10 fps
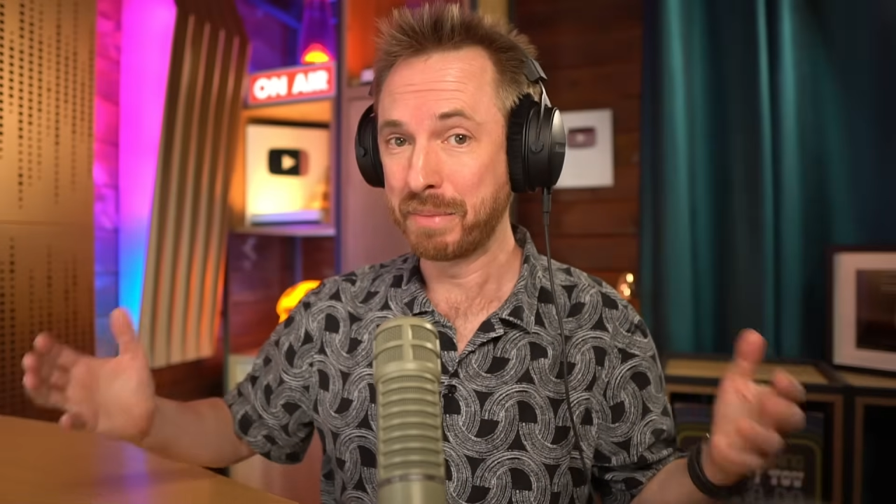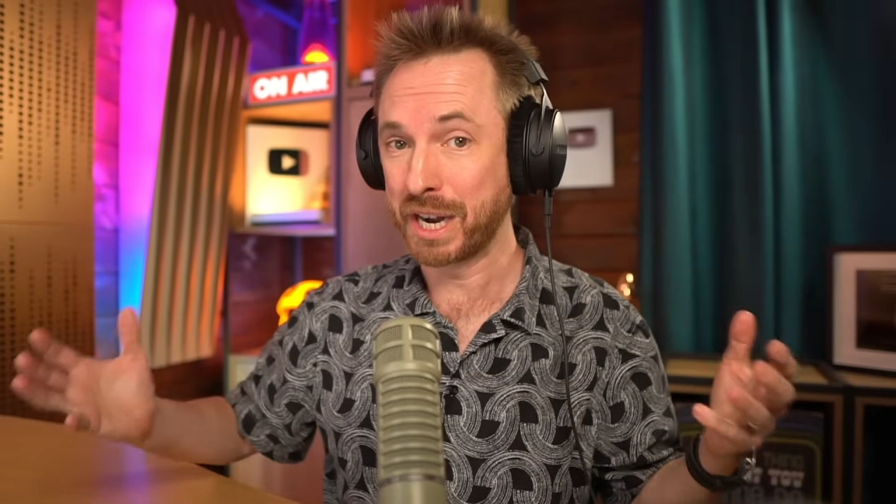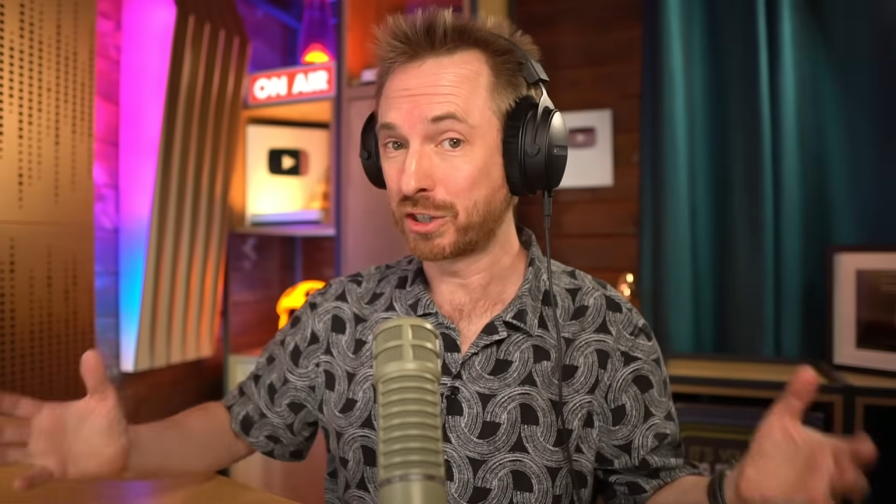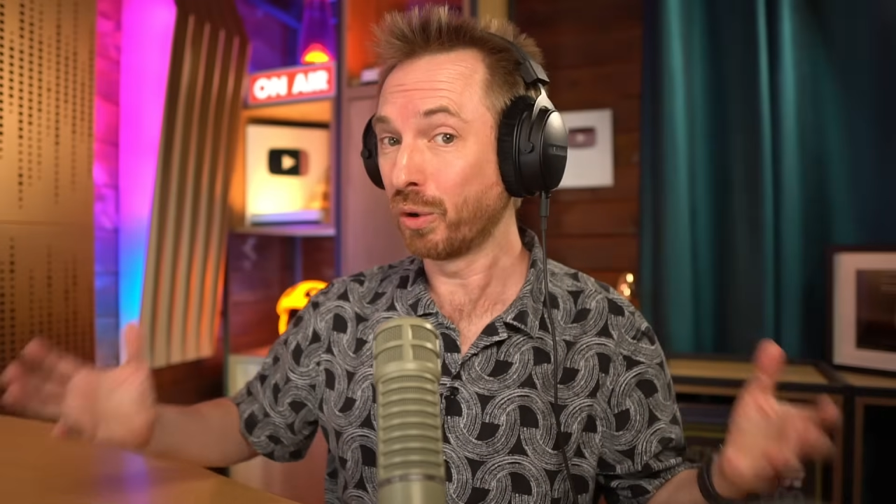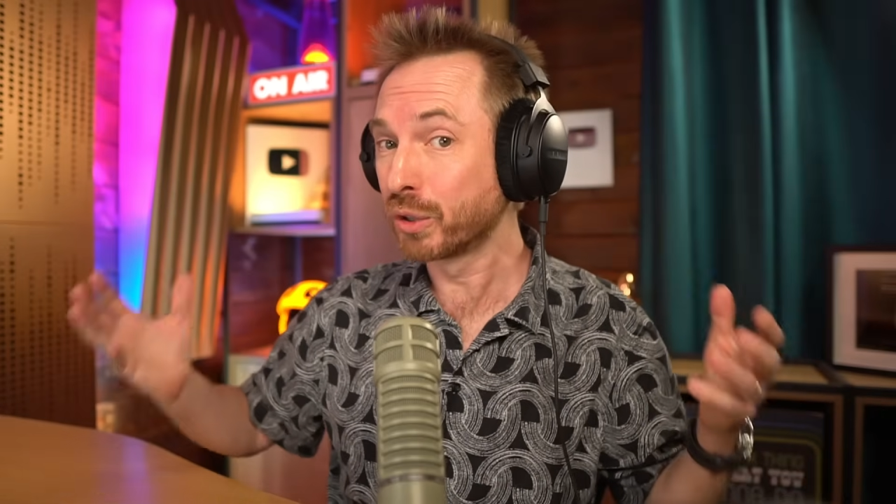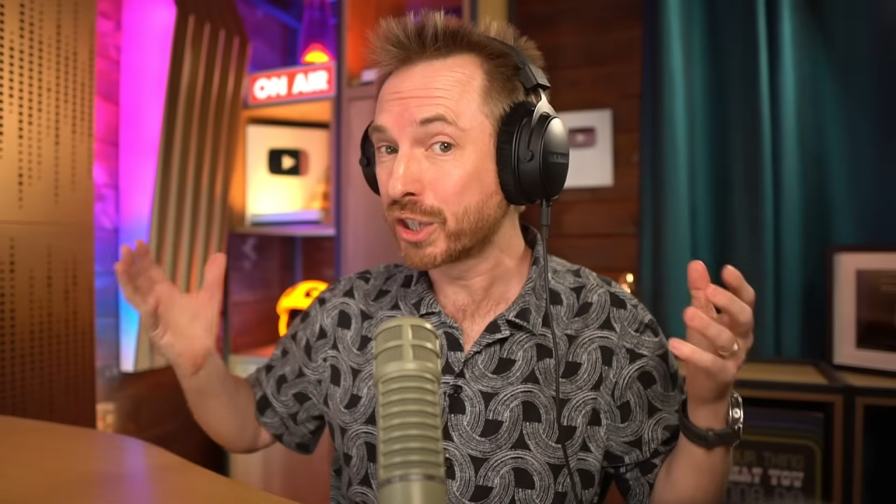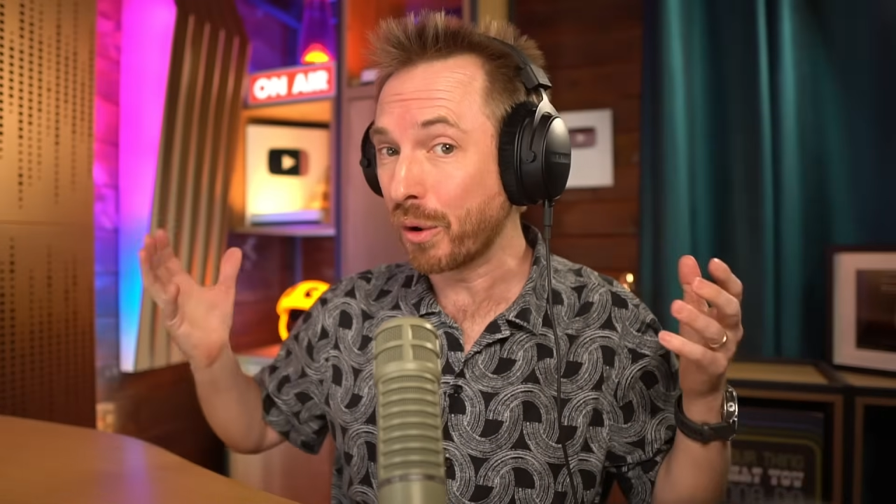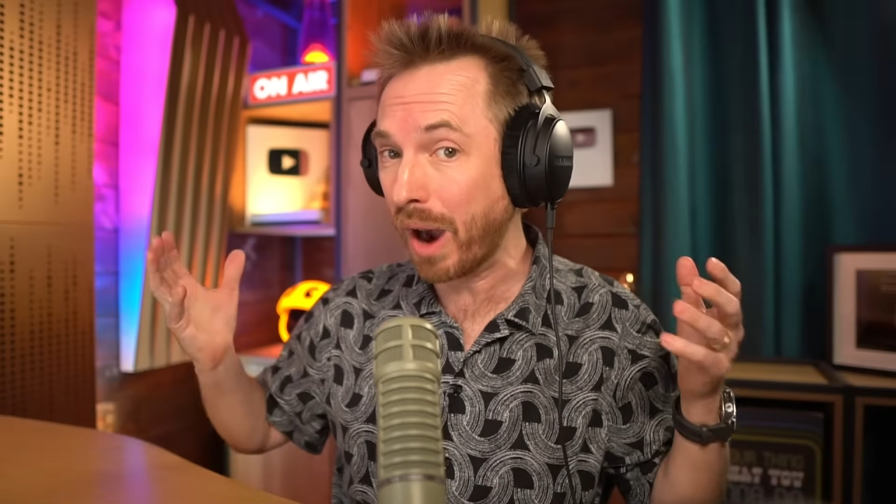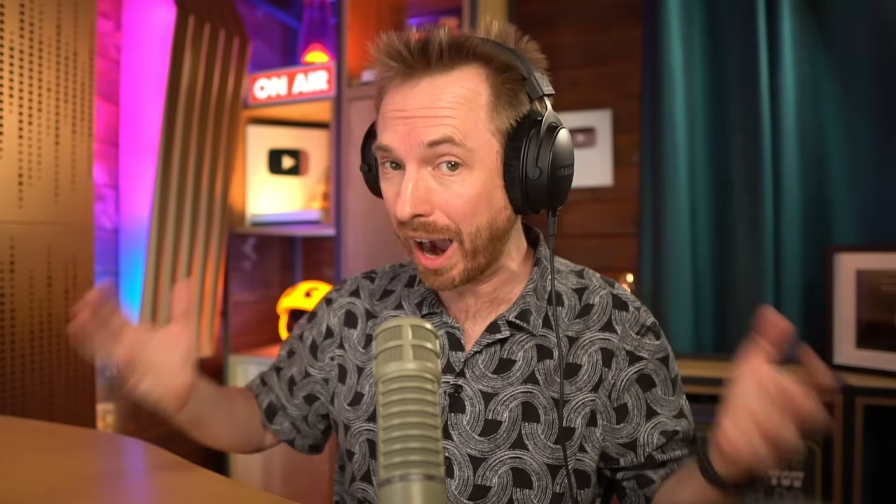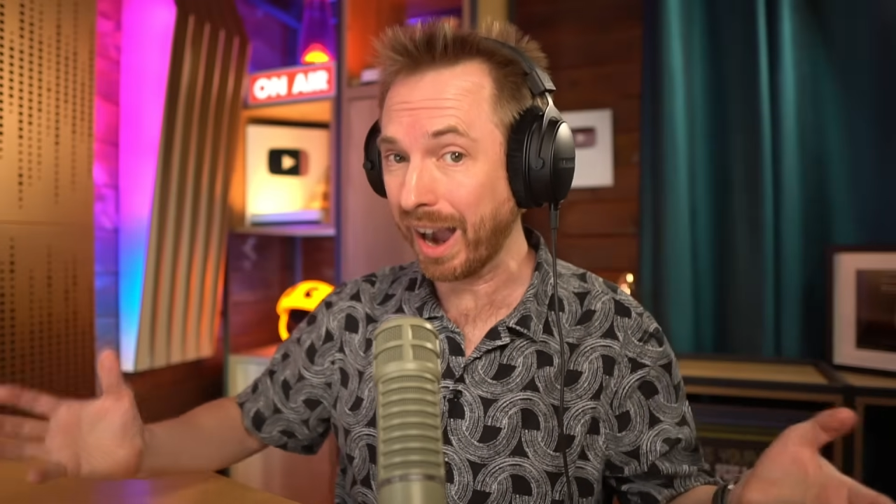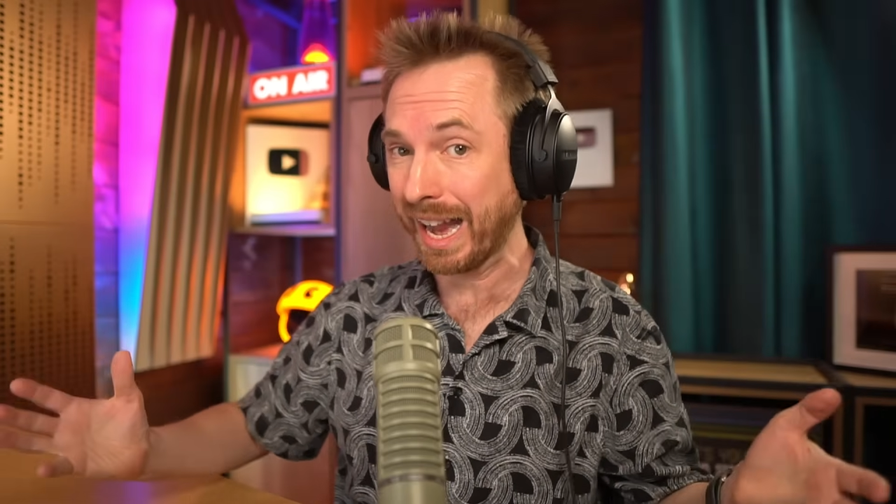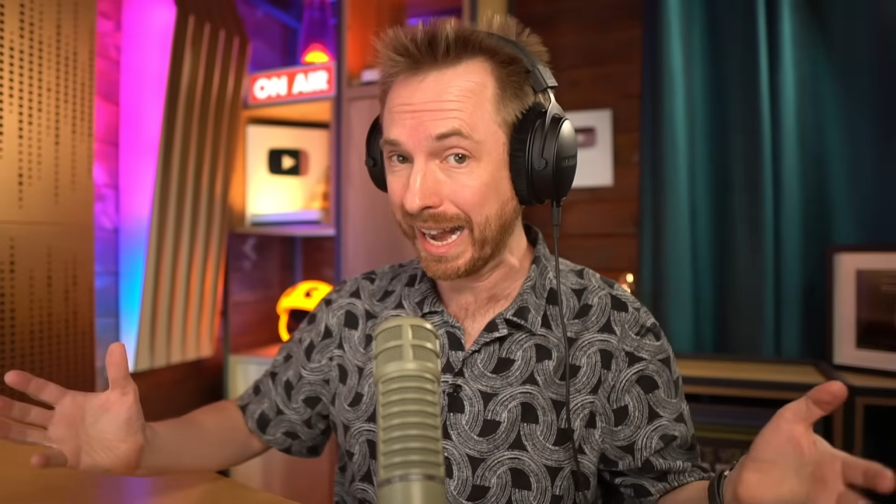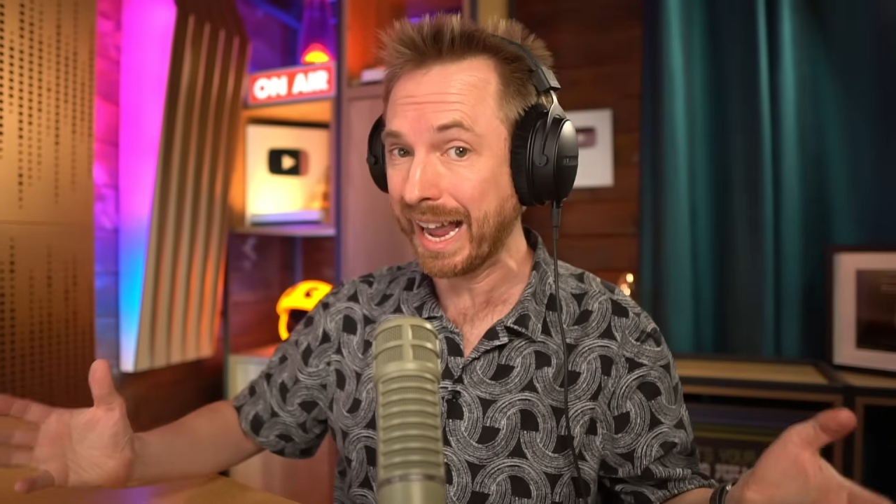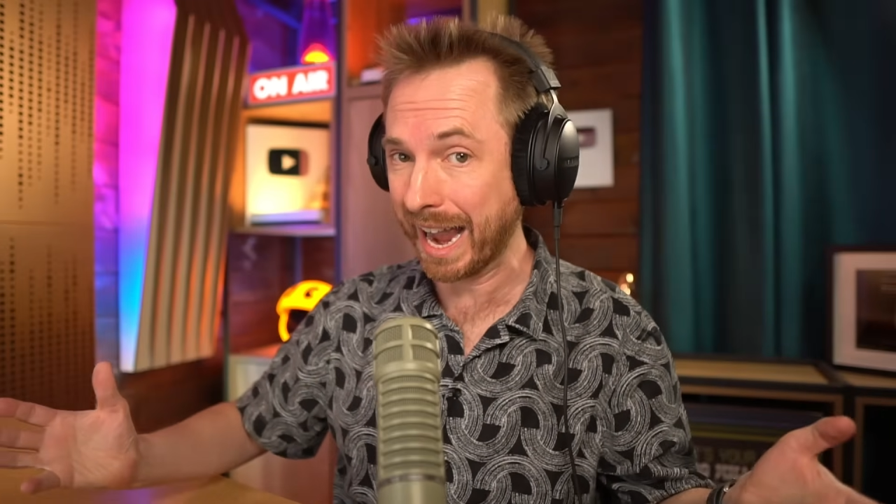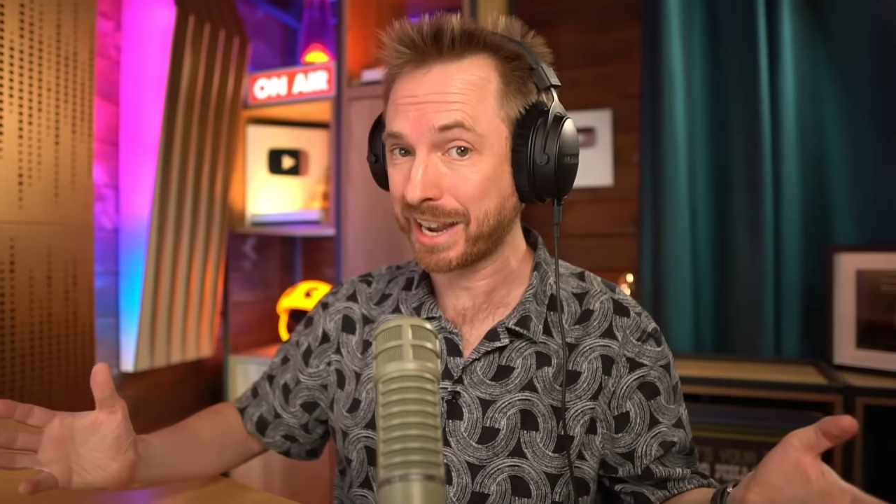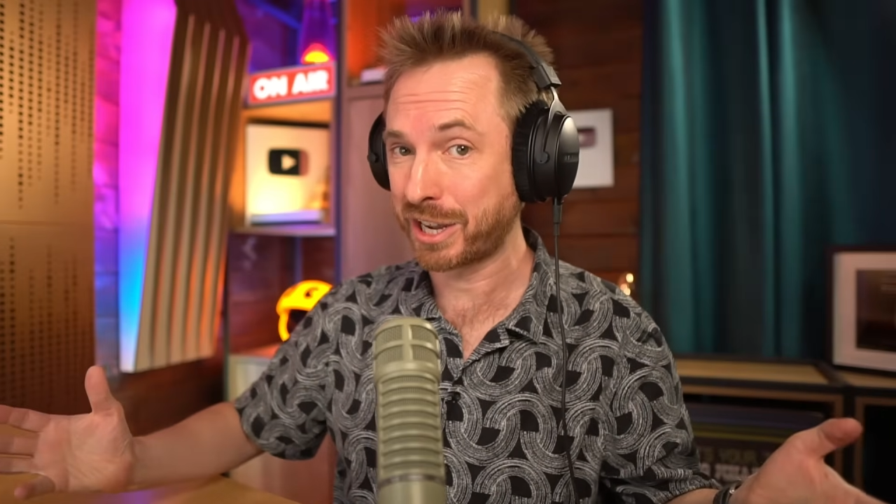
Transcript: but it's also highly